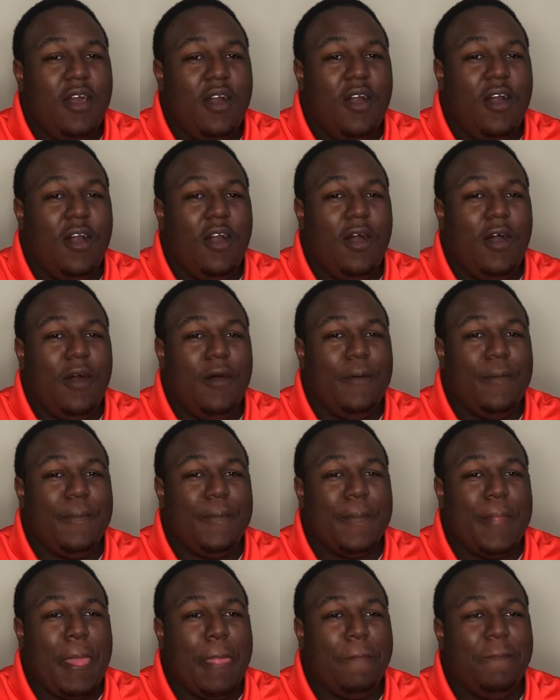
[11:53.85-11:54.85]

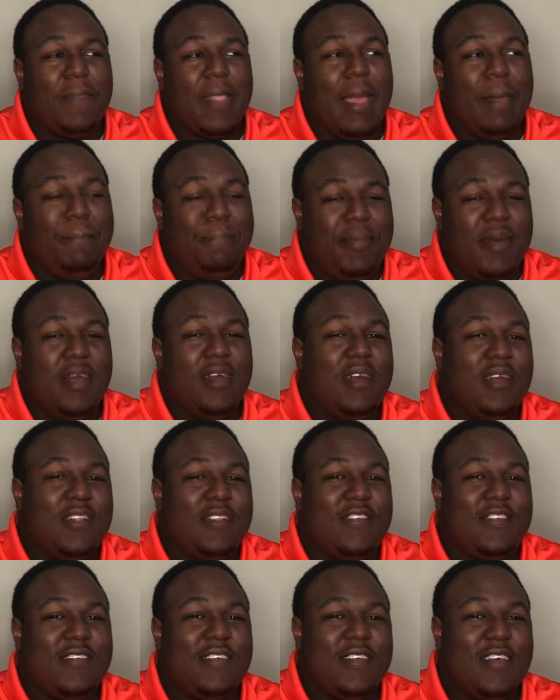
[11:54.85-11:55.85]

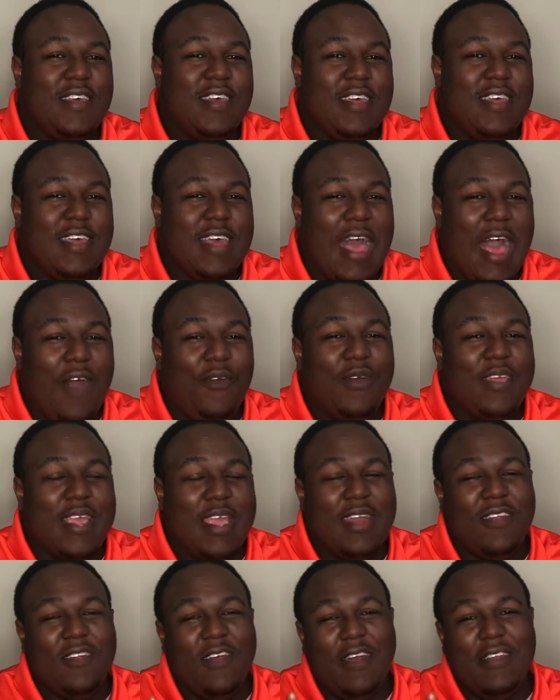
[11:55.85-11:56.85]
But I would
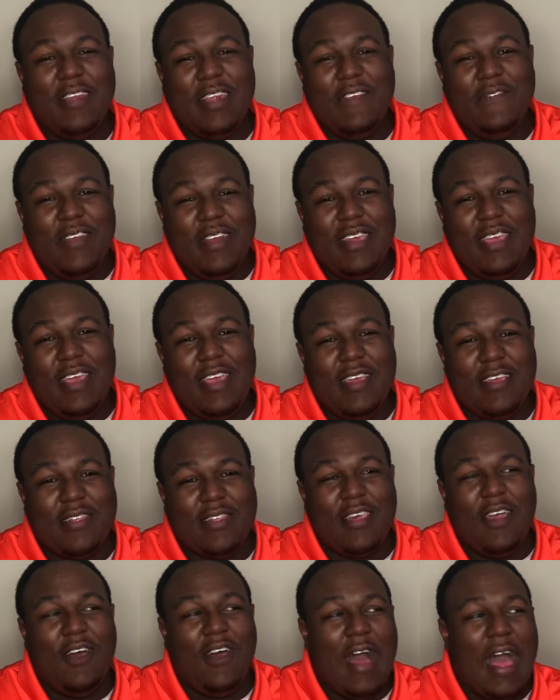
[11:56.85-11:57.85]
get it on DVD
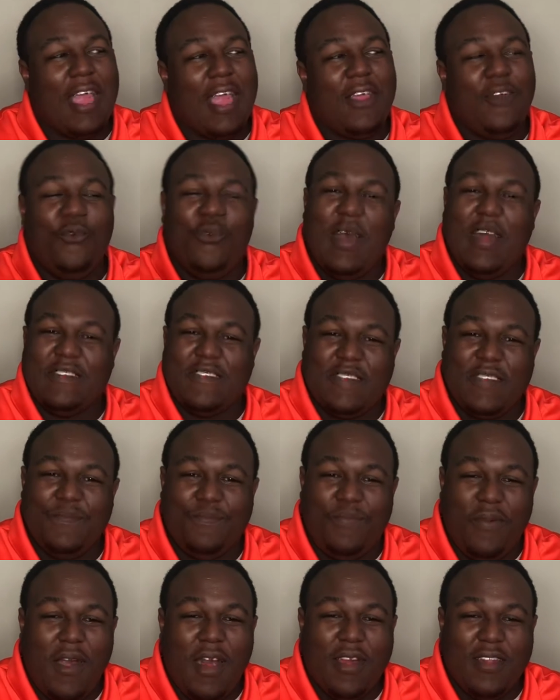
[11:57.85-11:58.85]
so I can watch
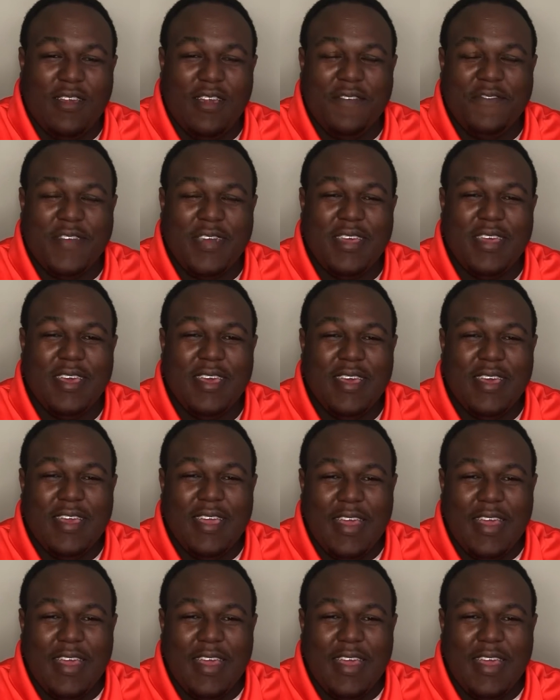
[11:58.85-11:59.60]
part of it,